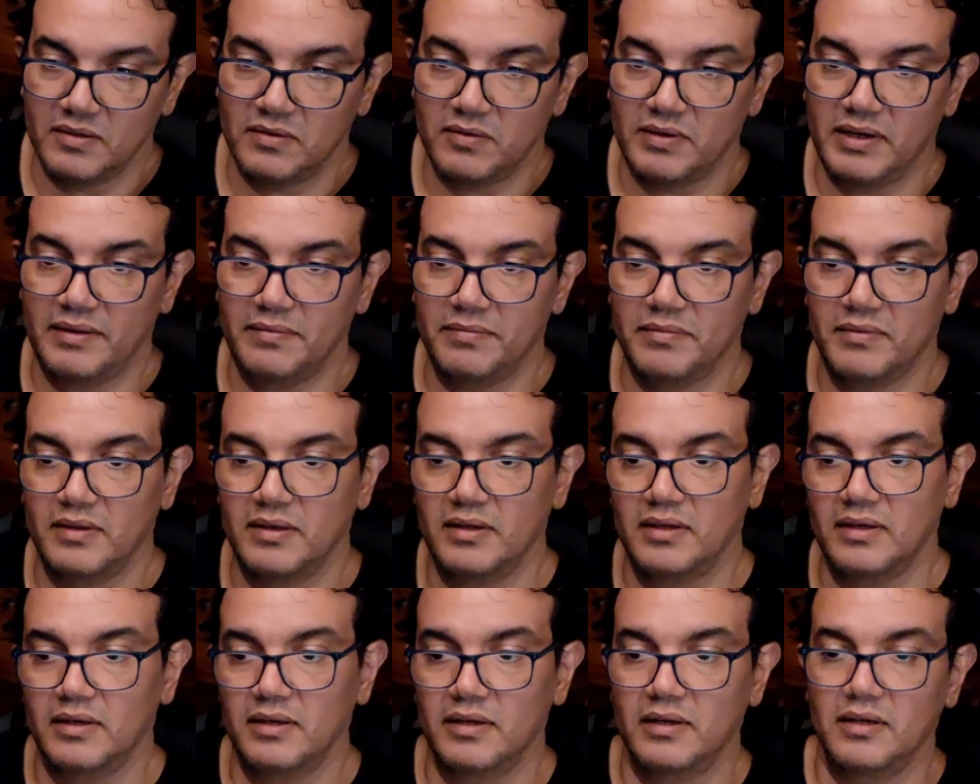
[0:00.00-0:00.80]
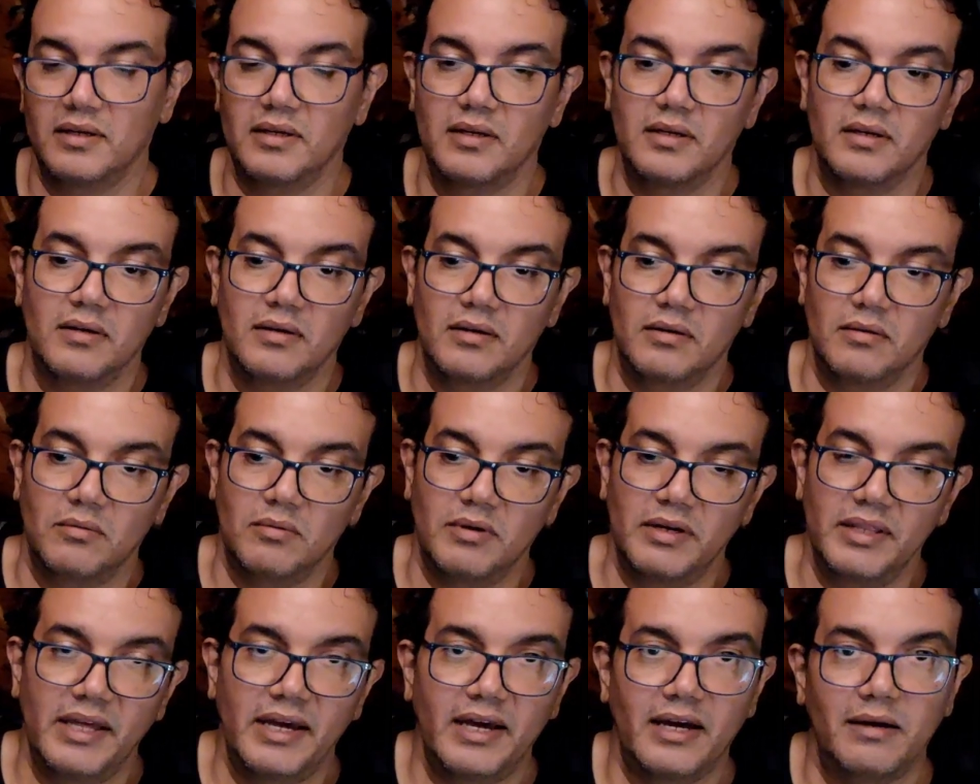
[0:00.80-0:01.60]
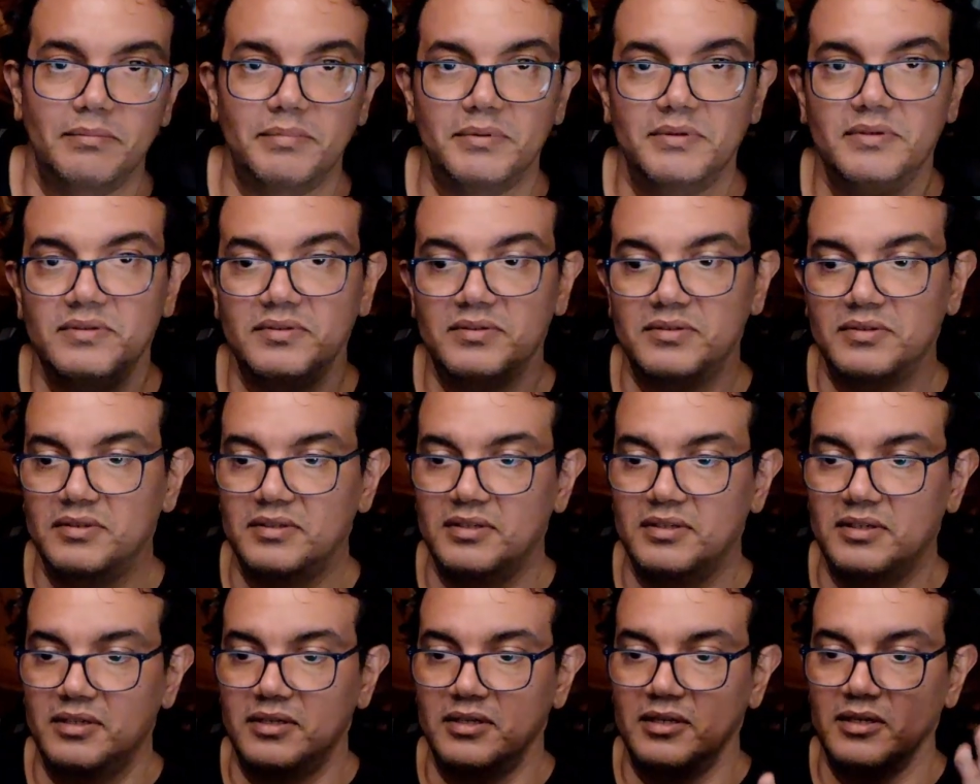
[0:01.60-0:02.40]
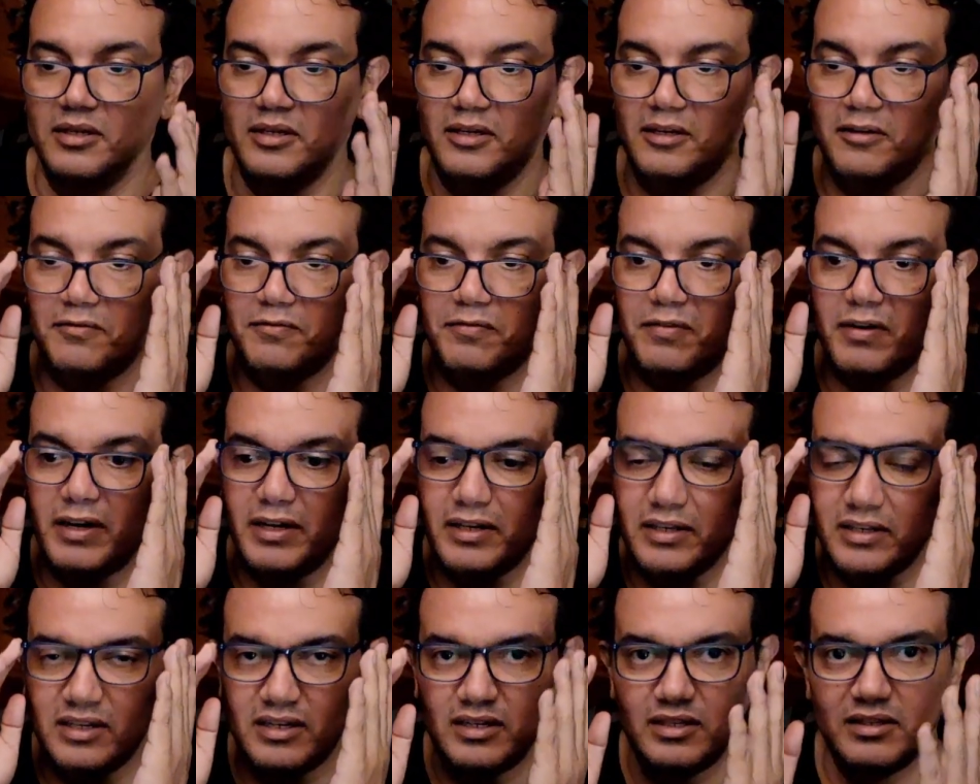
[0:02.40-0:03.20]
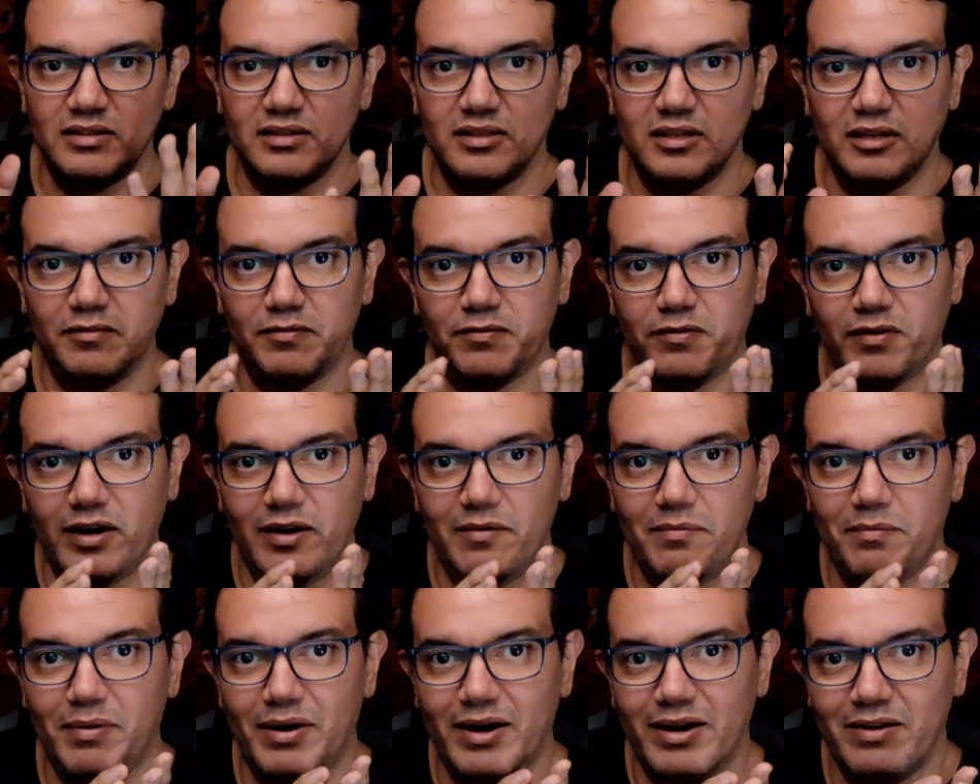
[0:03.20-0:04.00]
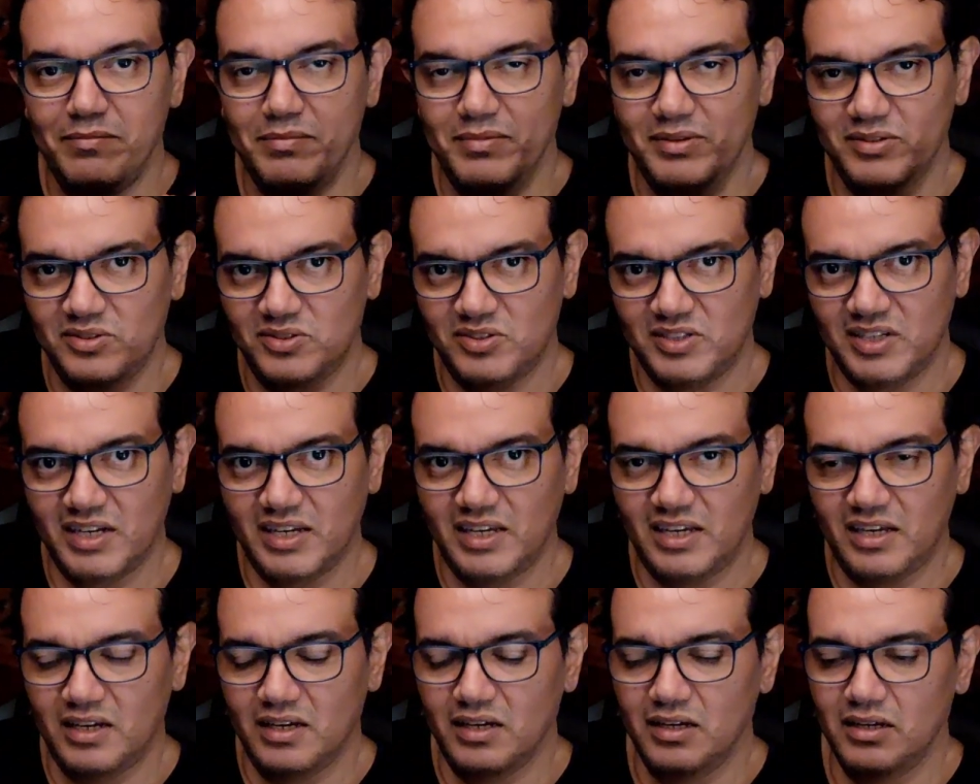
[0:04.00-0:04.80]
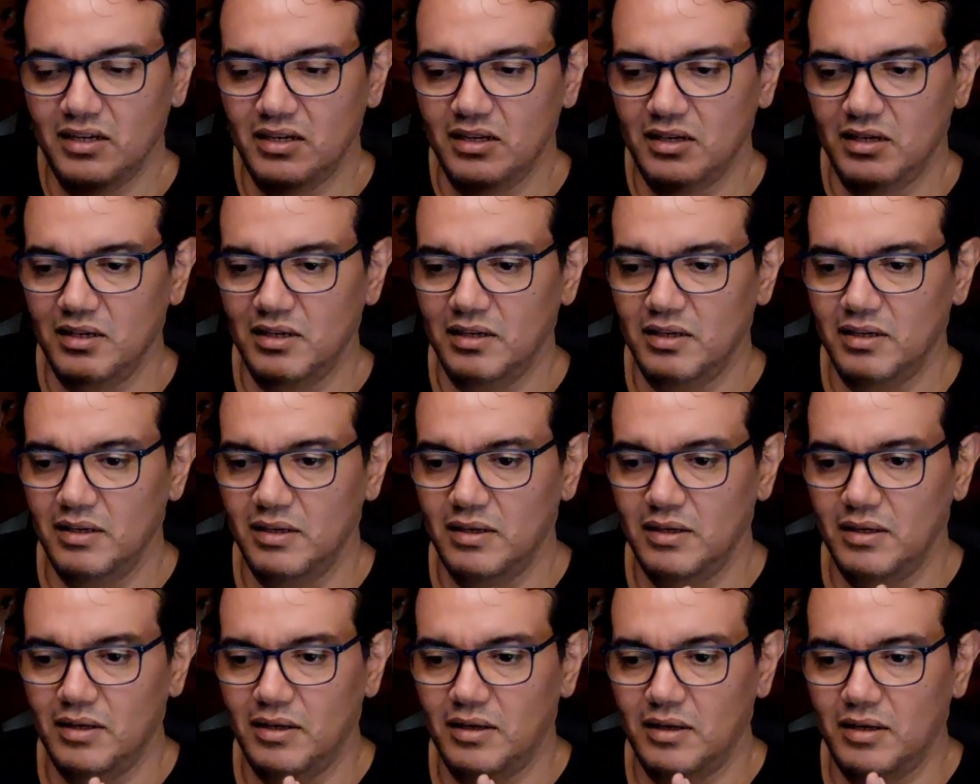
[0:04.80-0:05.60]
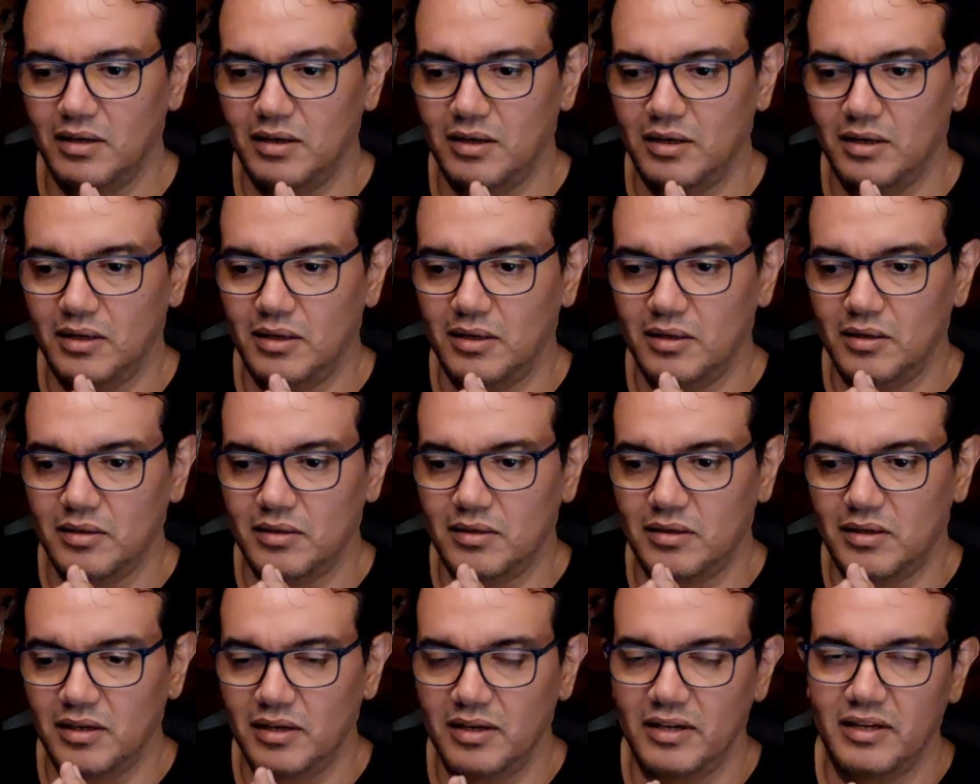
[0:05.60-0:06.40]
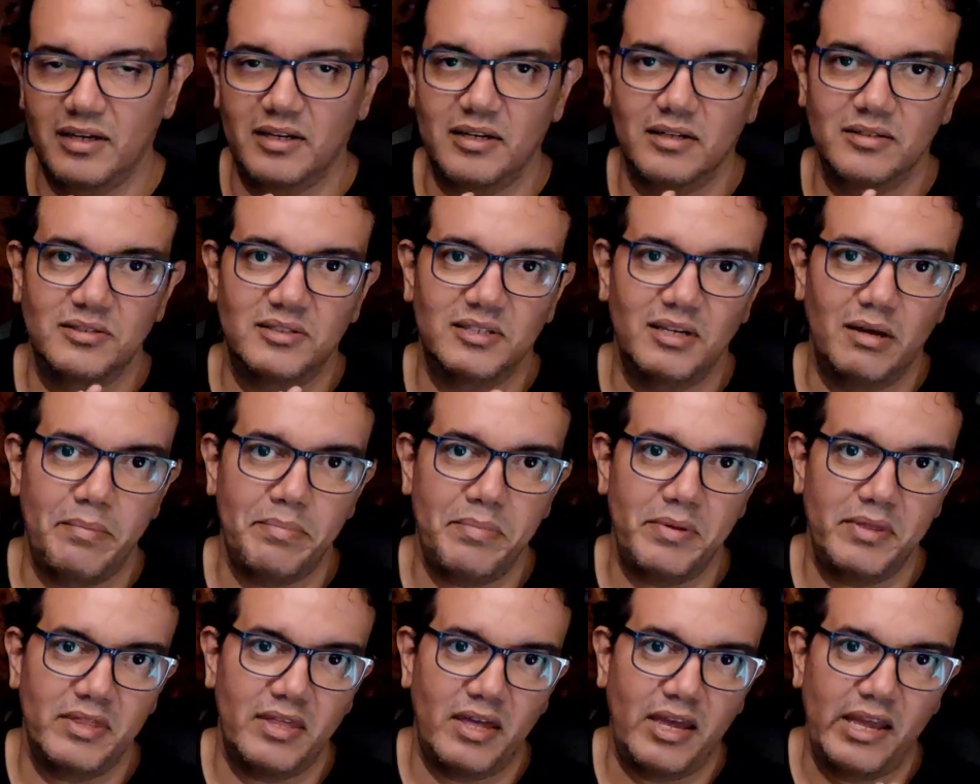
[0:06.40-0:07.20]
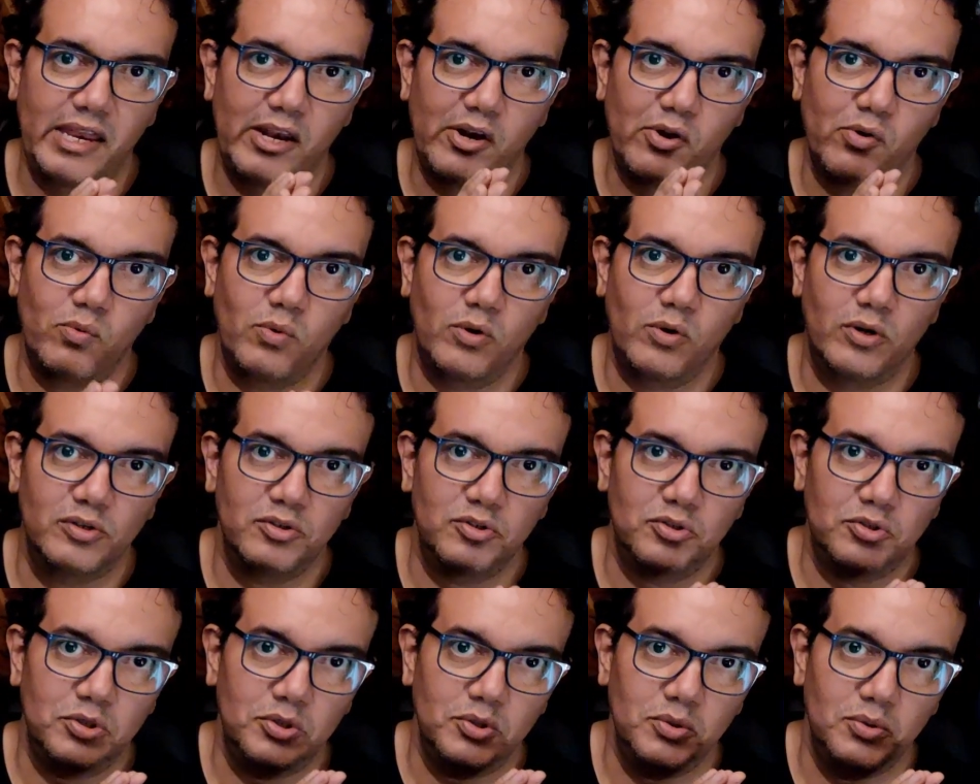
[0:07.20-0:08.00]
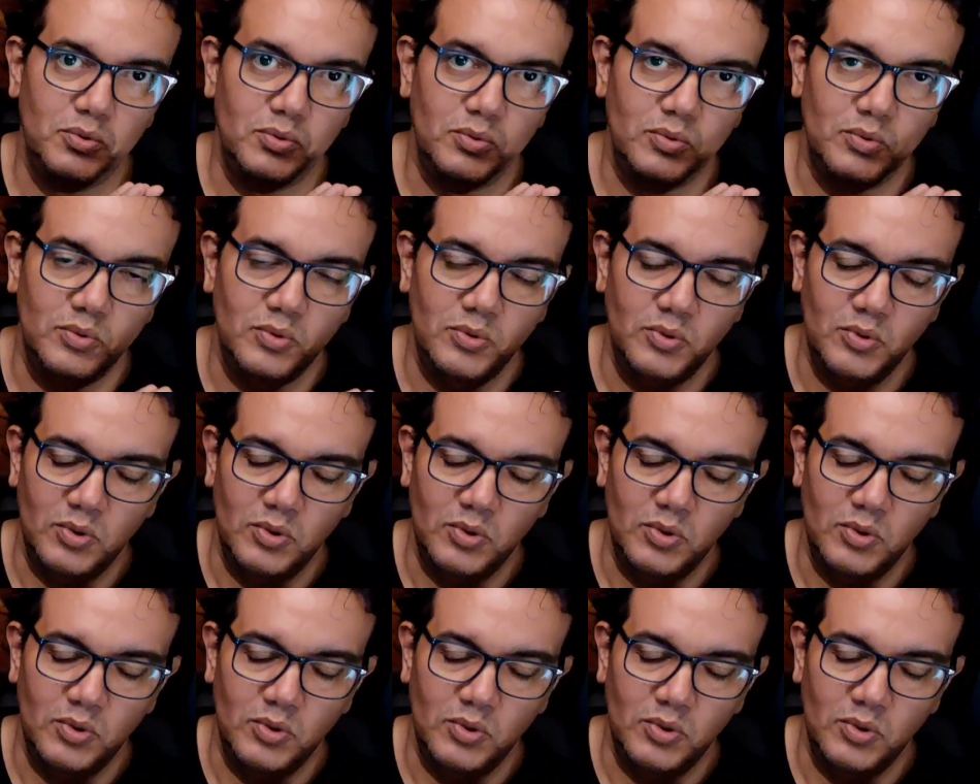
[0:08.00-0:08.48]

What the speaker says: All right. What happens if I need, if I by mistake click on something that I don't want to